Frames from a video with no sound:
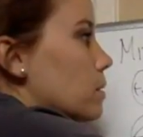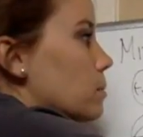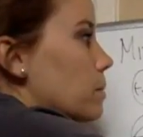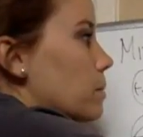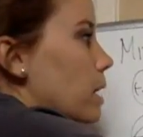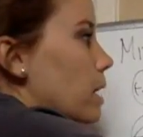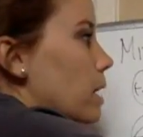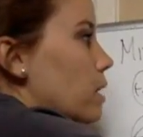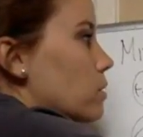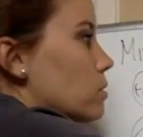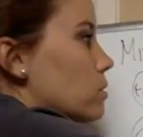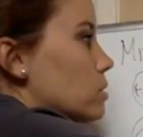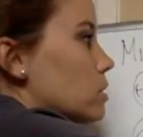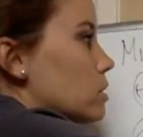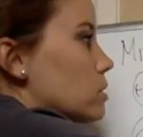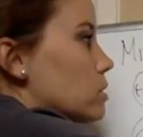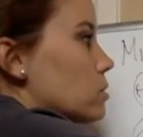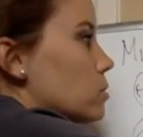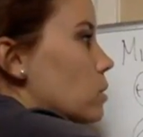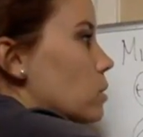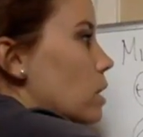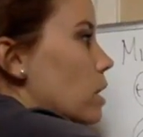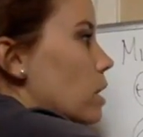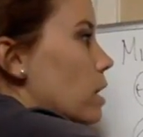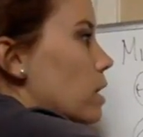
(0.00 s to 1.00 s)

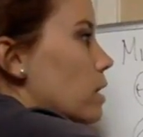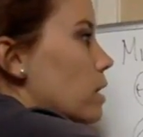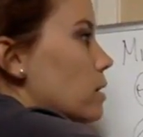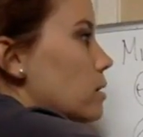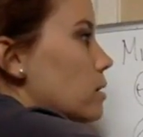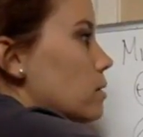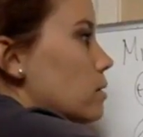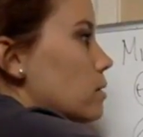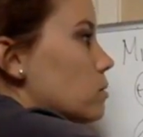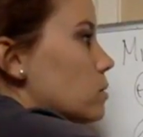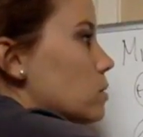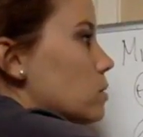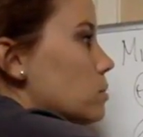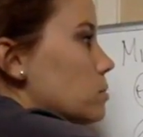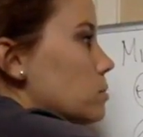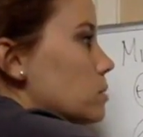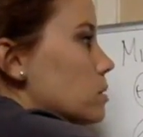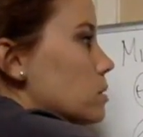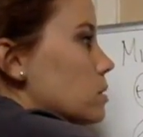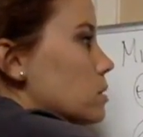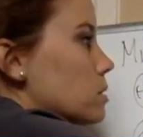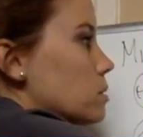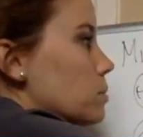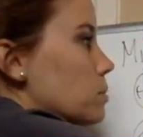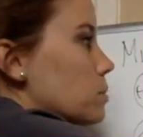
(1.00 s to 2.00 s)
meiosis 1,
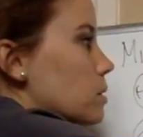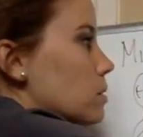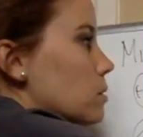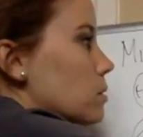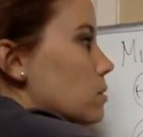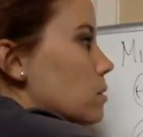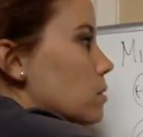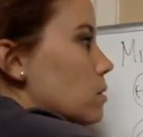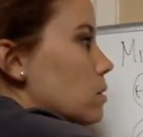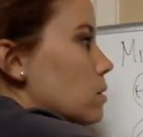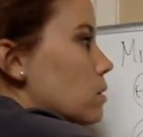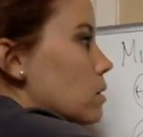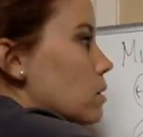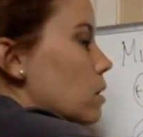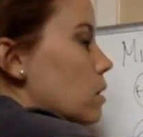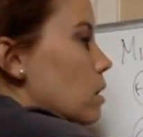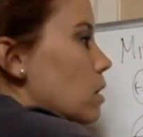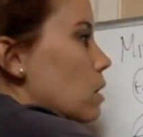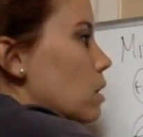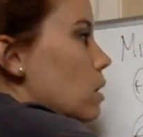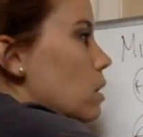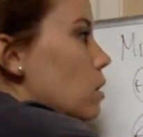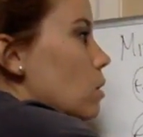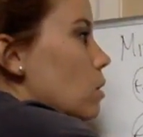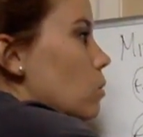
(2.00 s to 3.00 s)
whoops, I spelled it wrong.
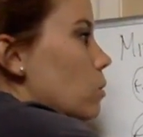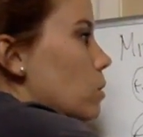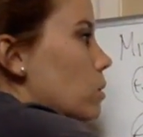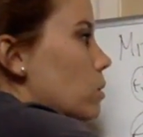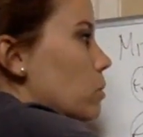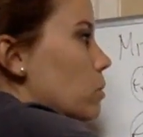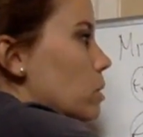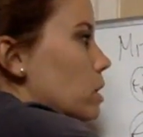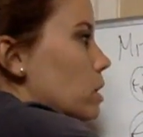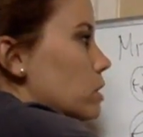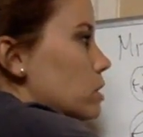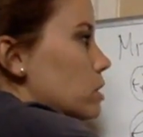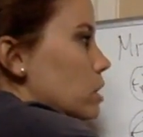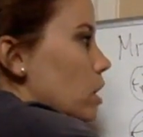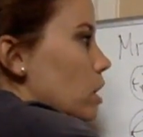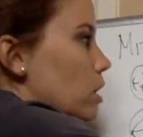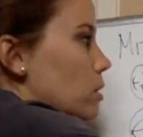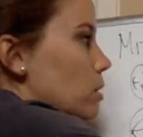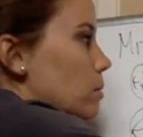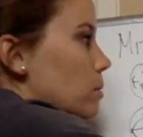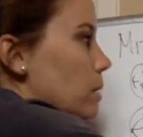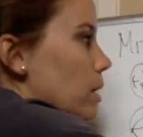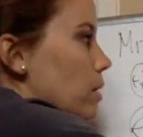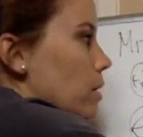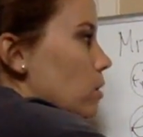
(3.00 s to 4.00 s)
We want to
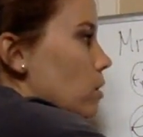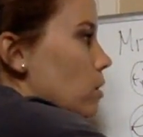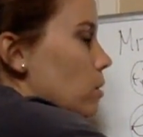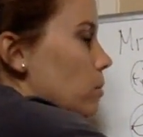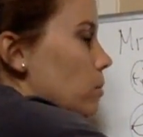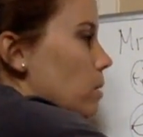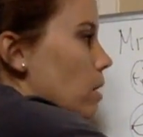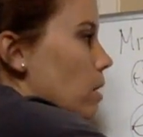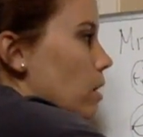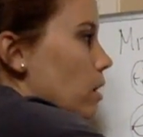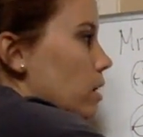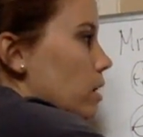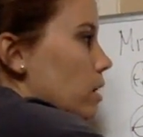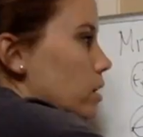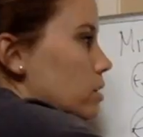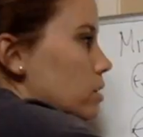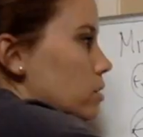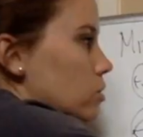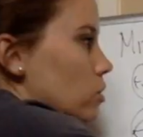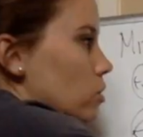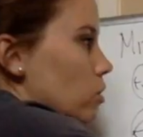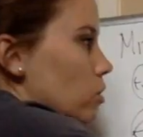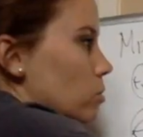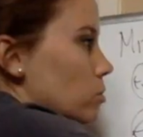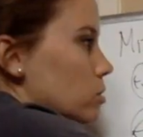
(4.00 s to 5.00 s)
talk about homologous
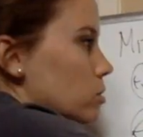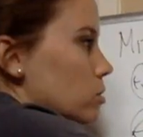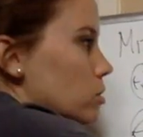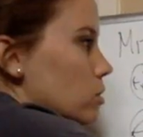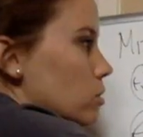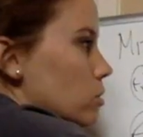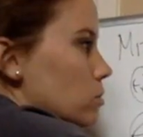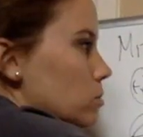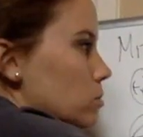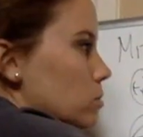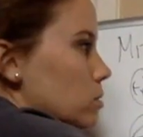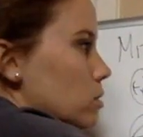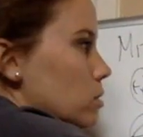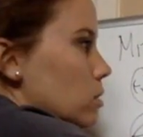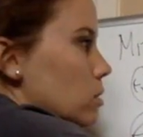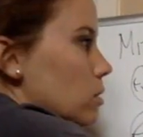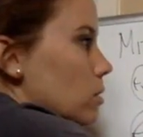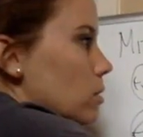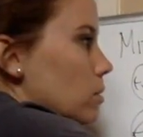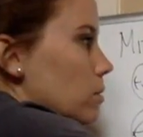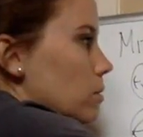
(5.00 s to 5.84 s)
chromosomes.